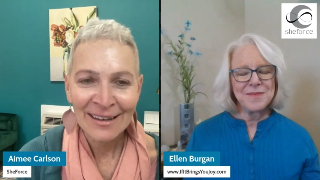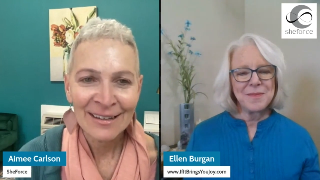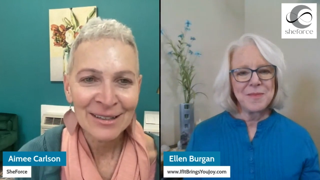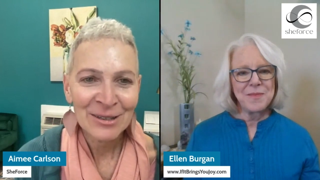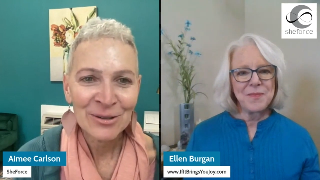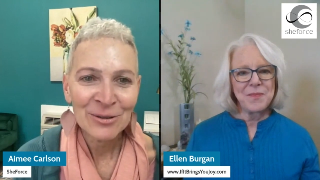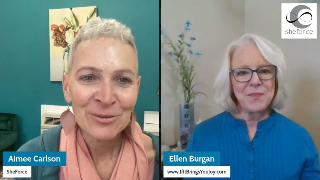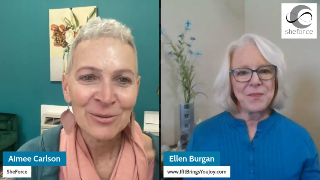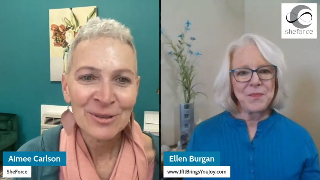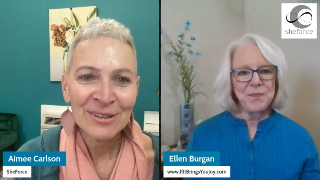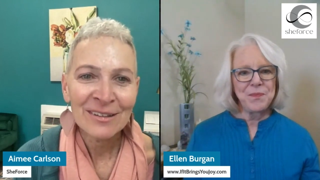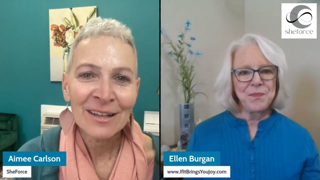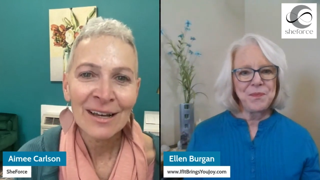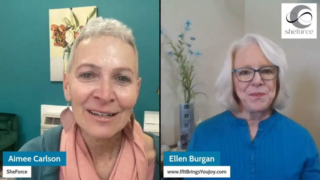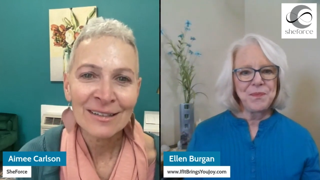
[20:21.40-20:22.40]
Speaker 1: that you would
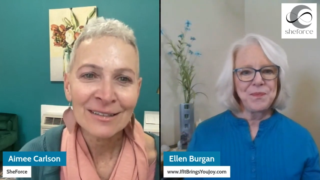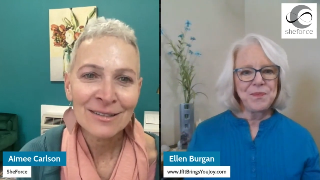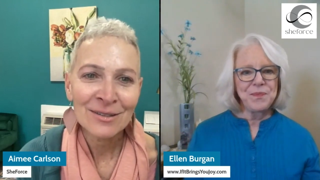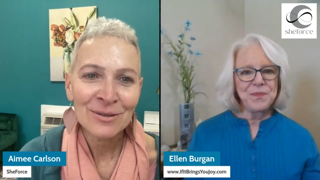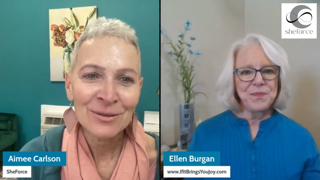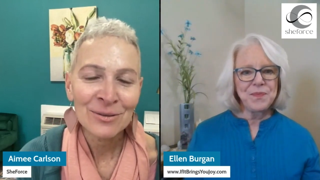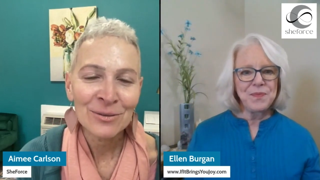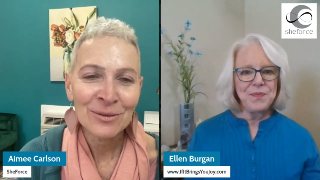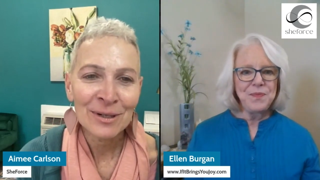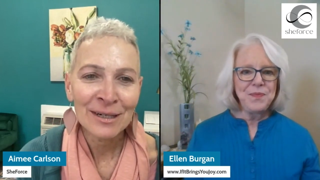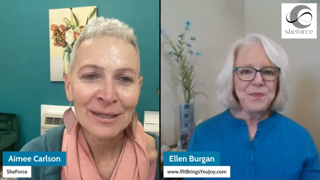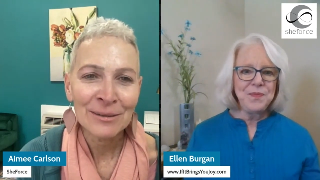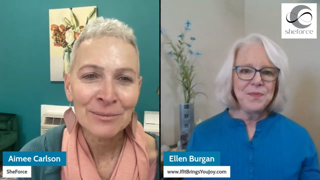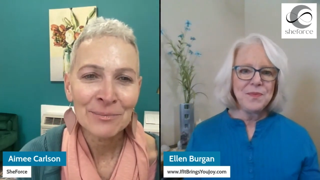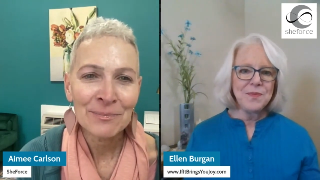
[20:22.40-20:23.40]
like to,
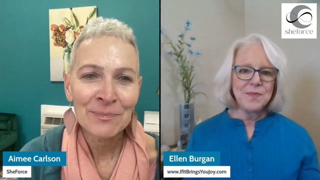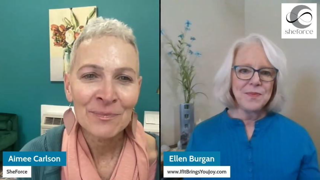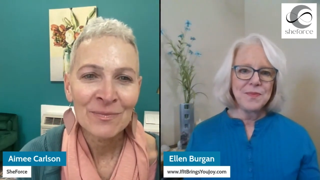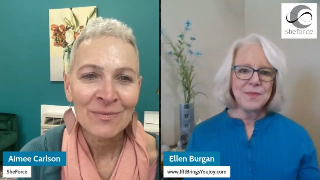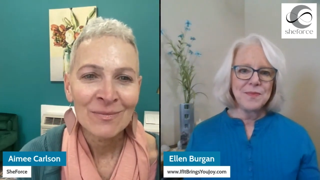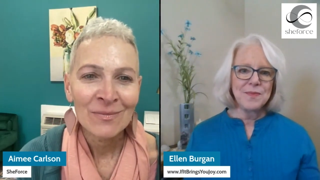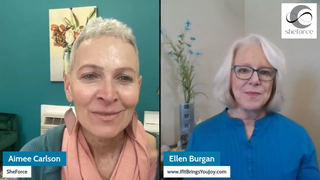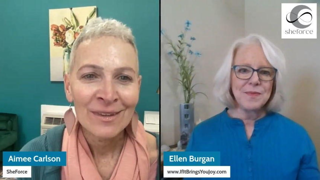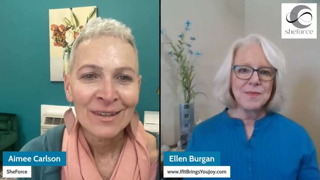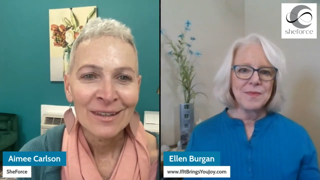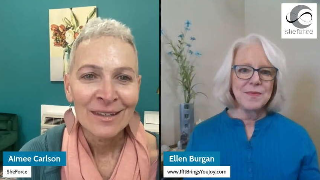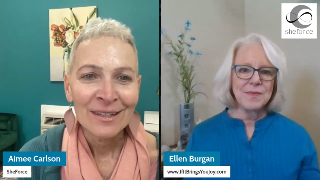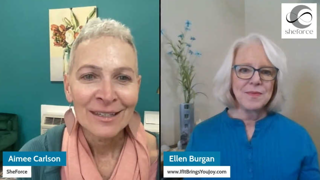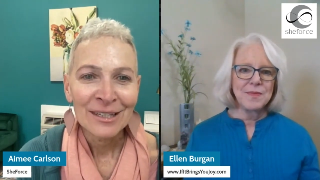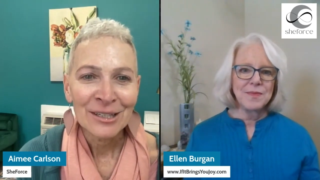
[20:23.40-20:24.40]
um,
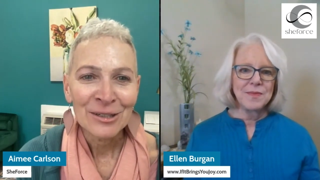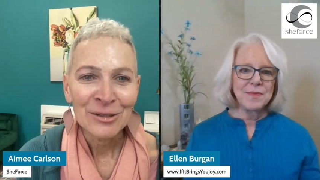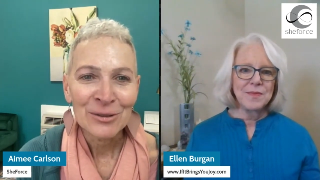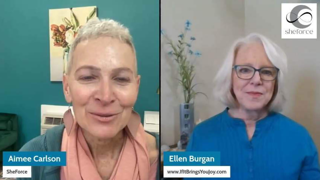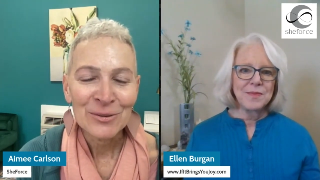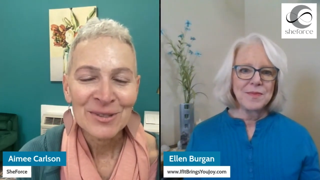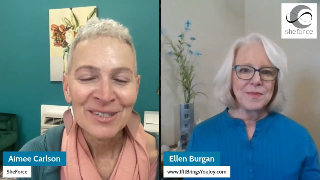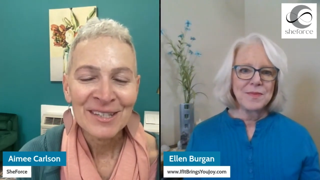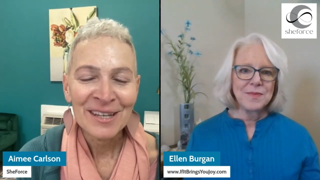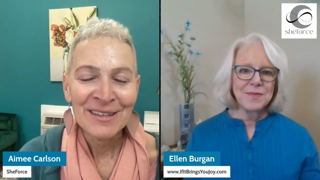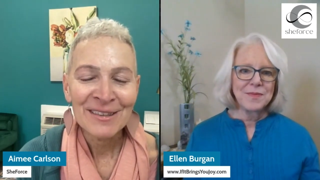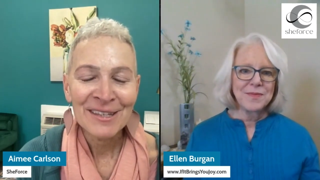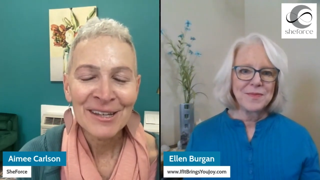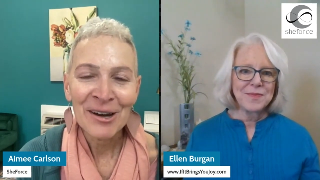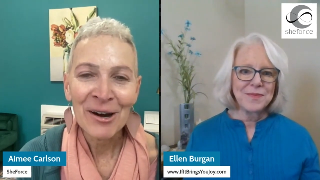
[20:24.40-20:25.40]
you know,
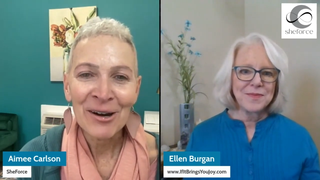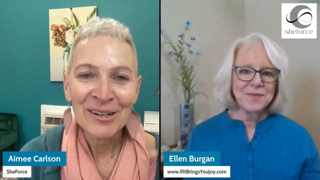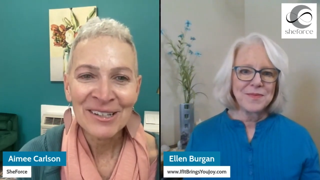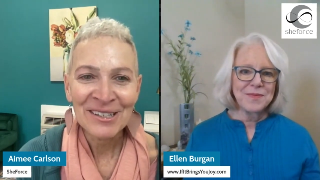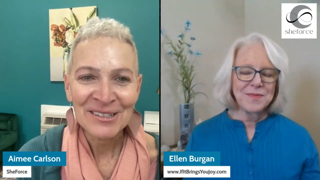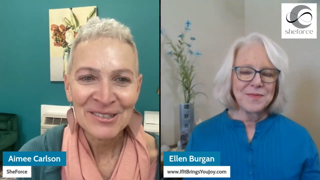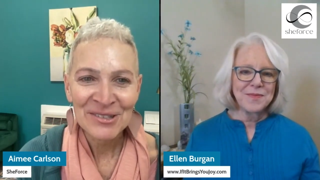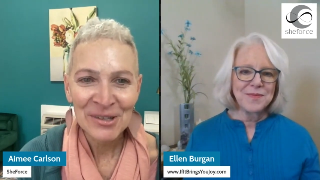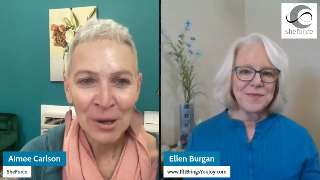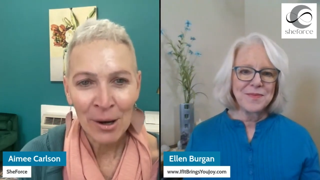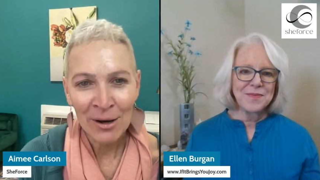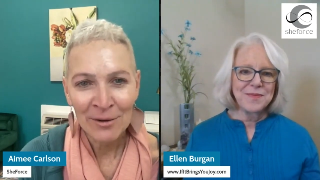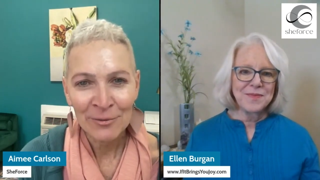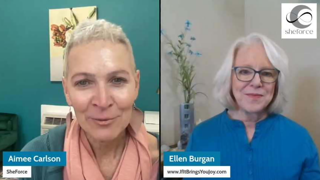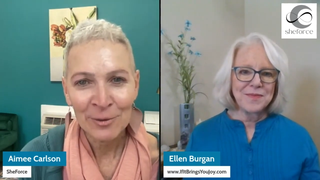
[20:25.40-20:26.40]
send the audience
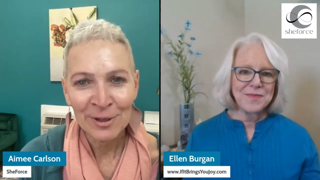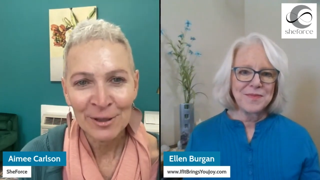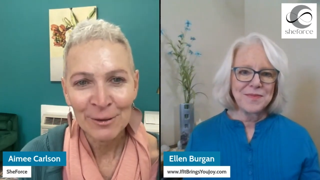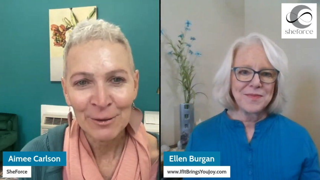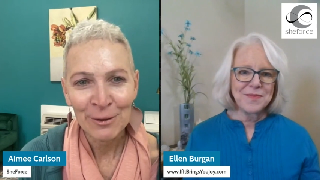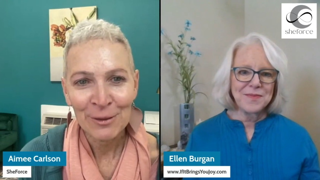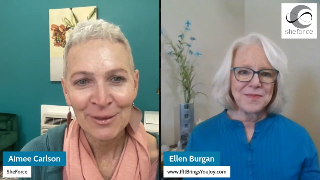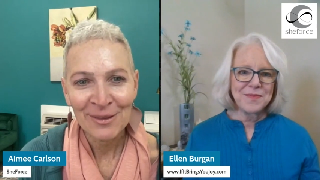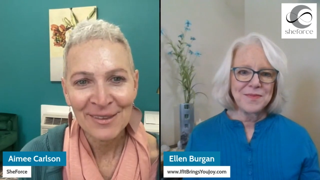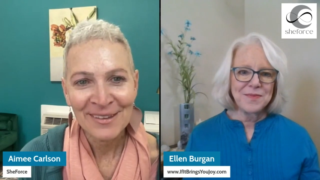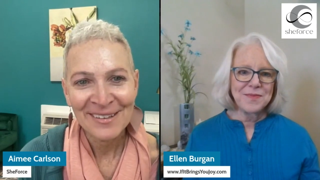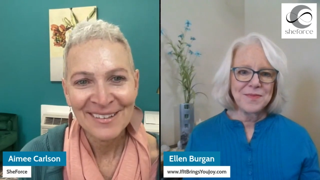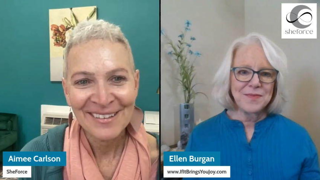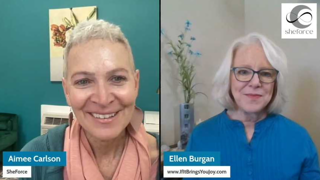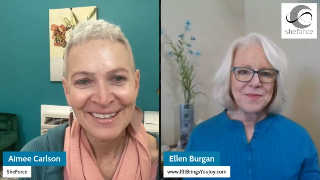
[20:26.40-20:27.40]
off with
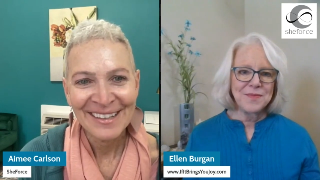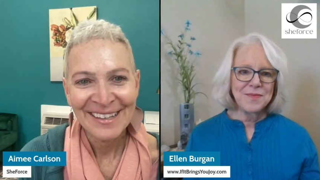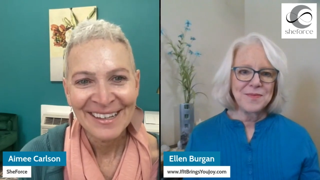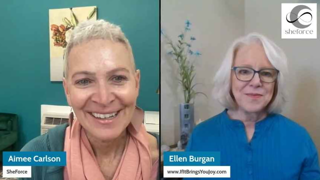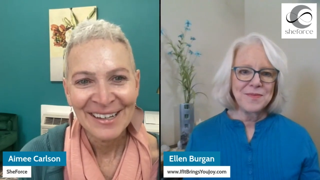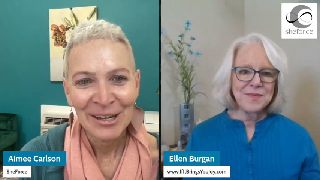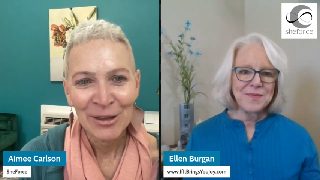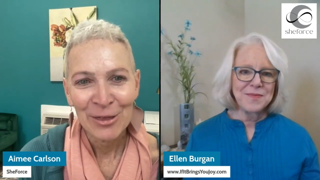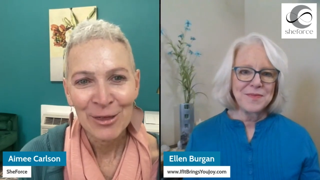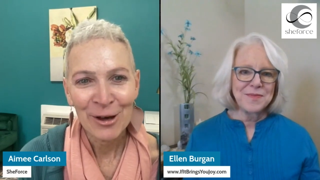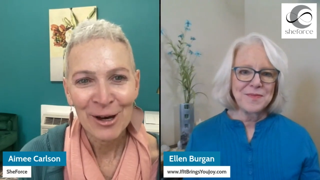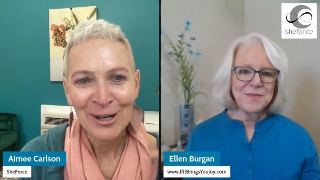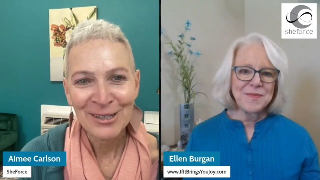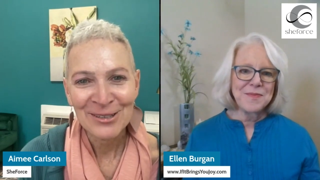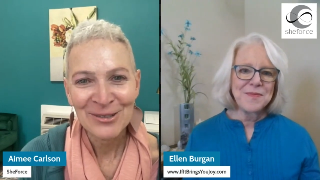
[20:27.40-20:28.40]
a
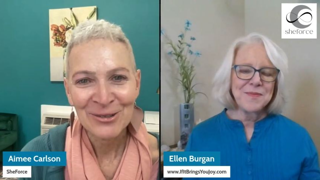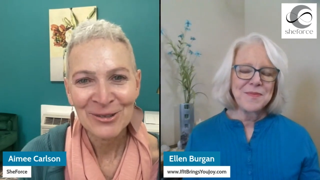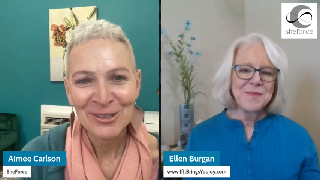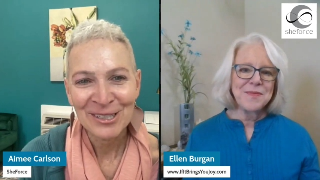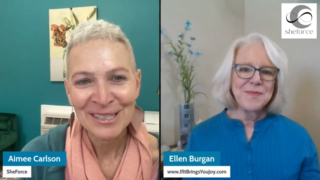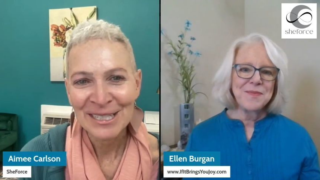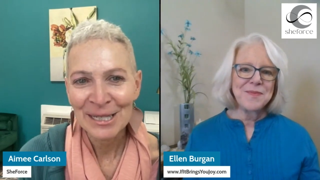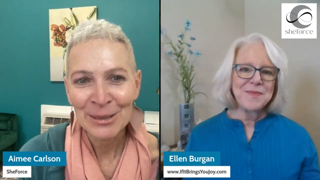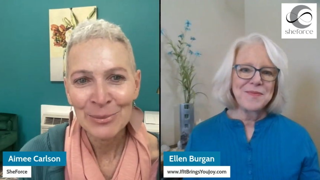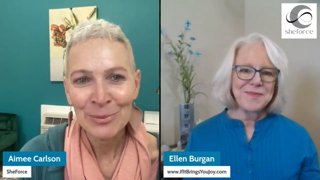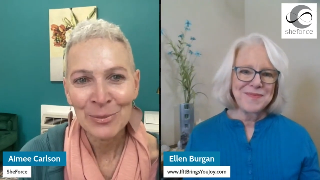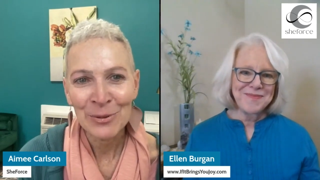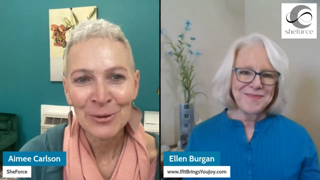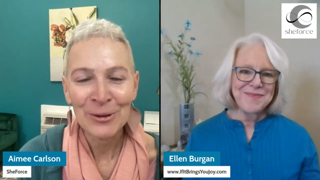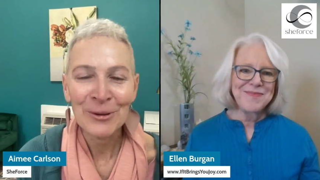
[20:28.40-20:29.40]
thought or a
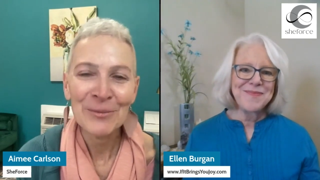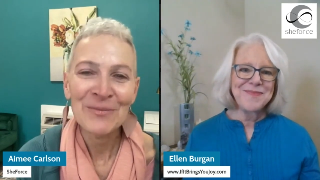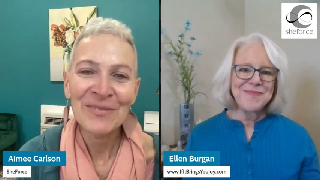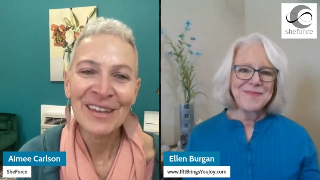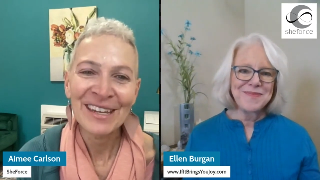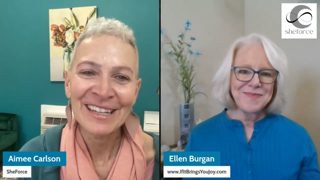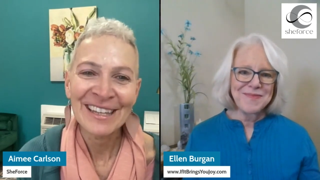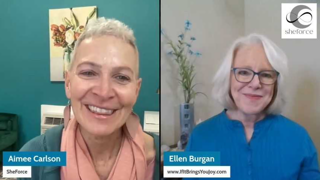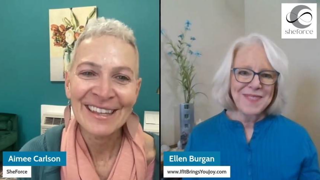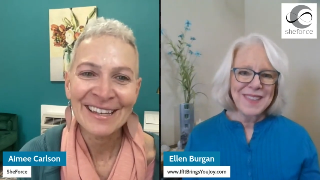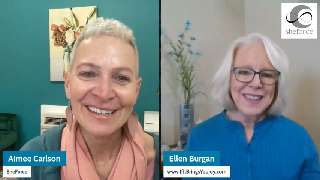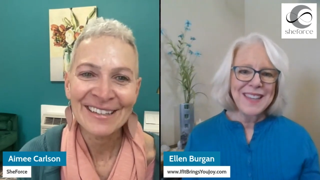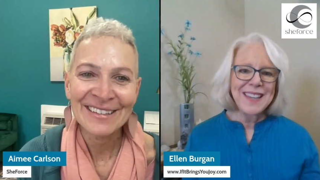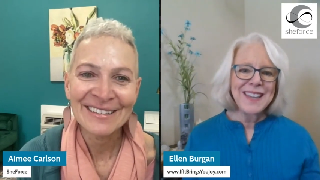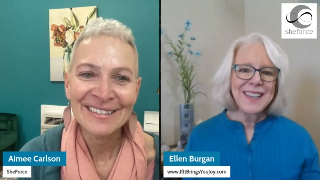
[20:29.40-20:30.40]
tip or
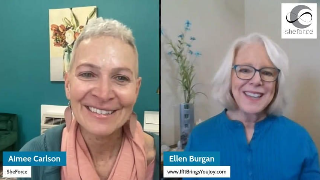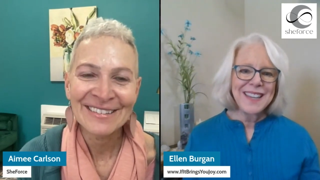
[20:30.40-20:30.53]
anything?